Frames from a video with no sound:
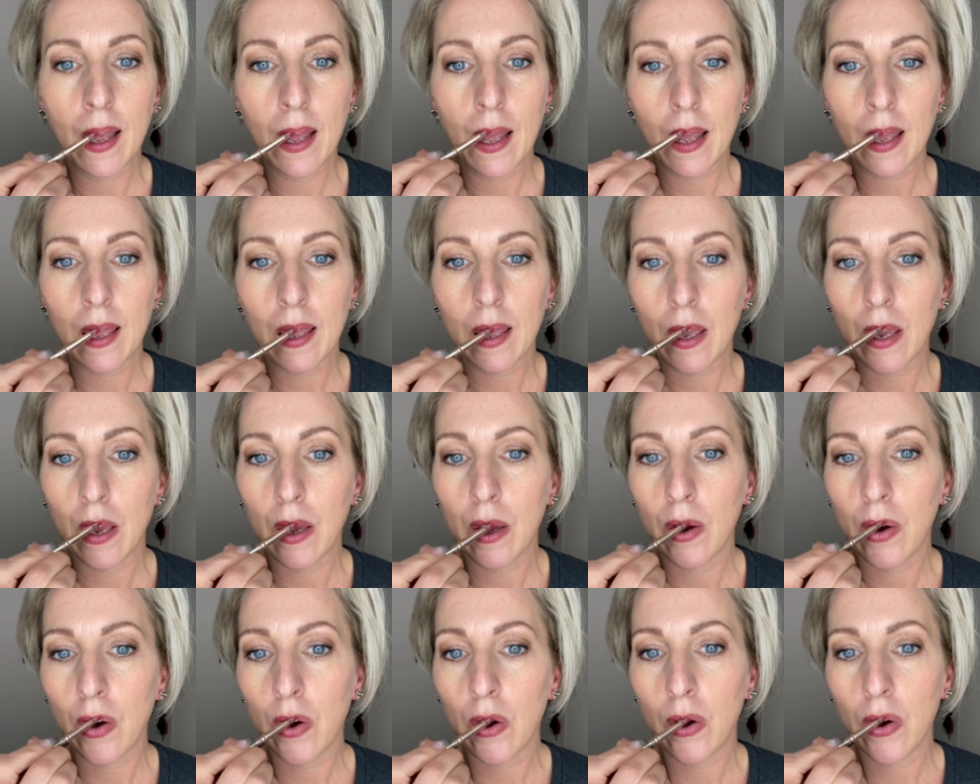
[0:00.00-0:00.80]

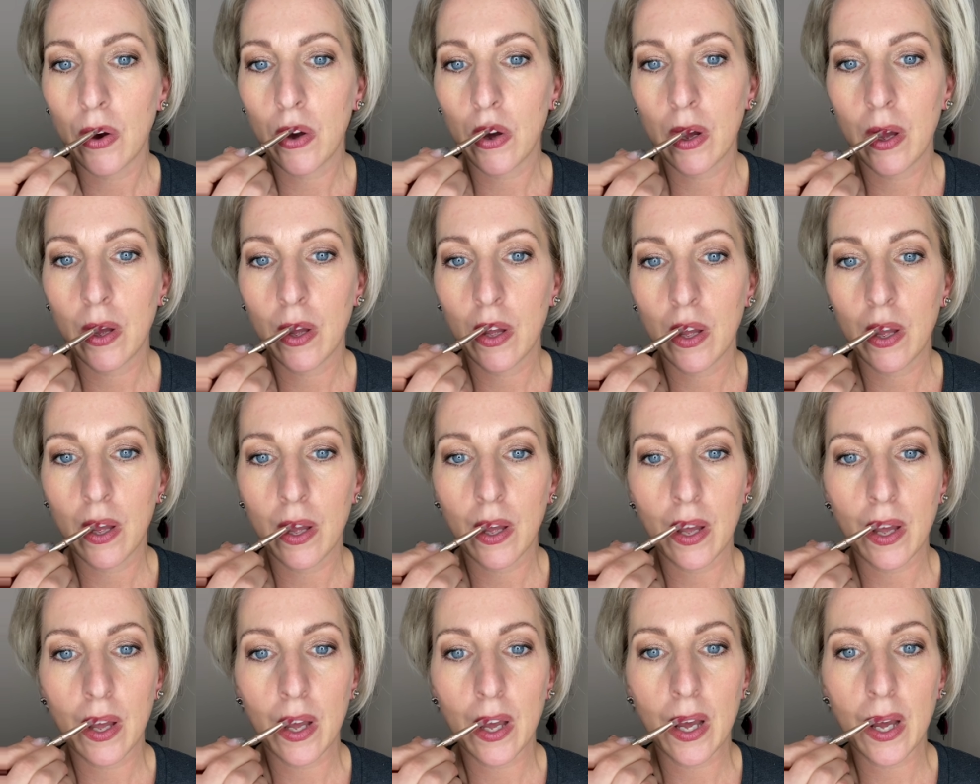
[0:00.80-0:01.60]
you
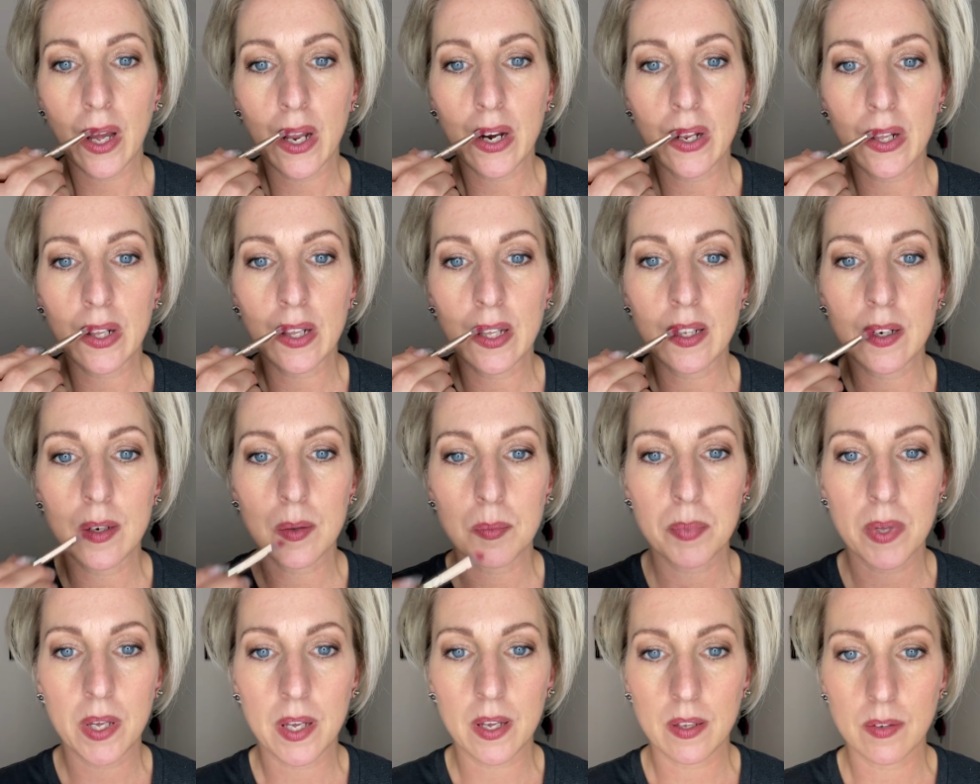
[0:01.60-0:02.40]
add a little
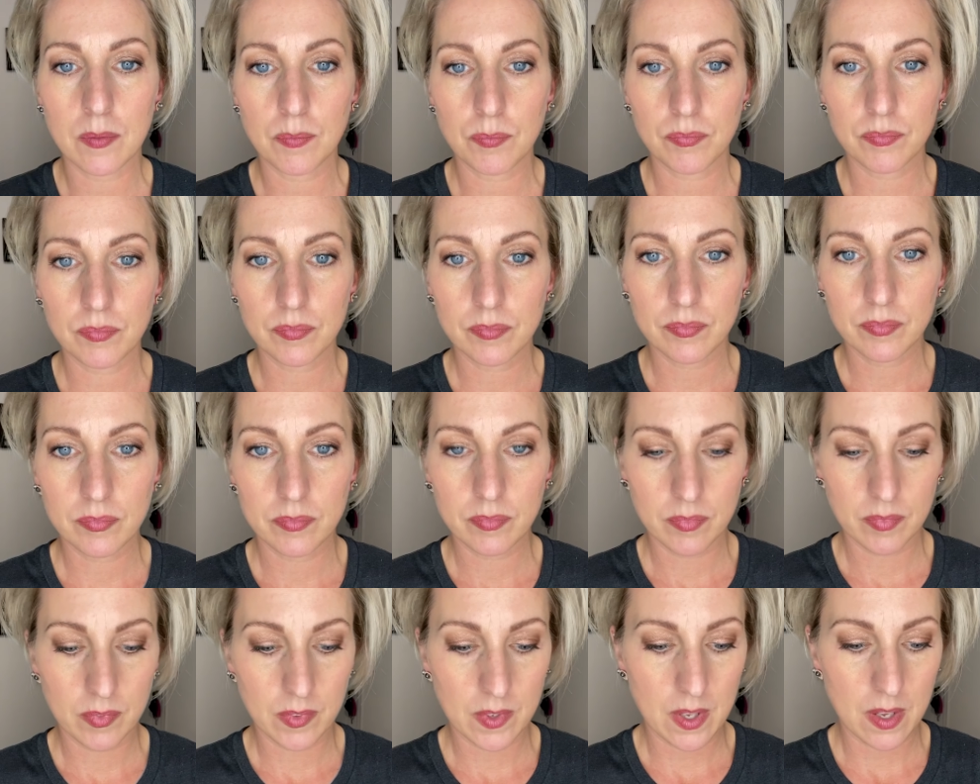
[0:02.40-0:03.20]
bit
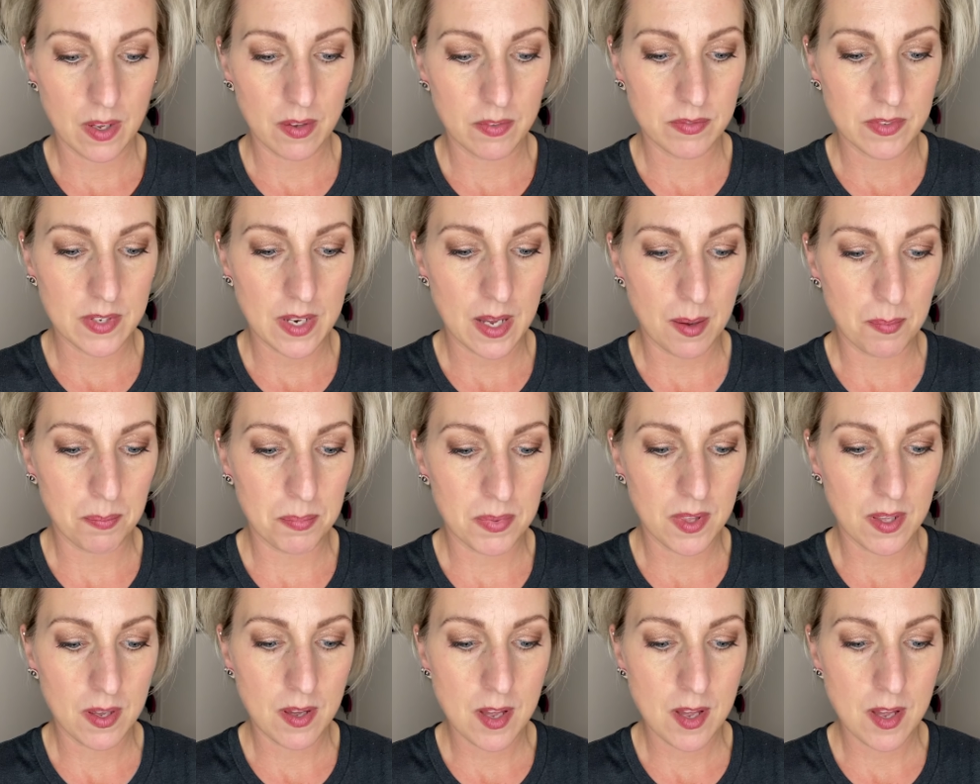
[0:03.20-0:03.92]
of depth.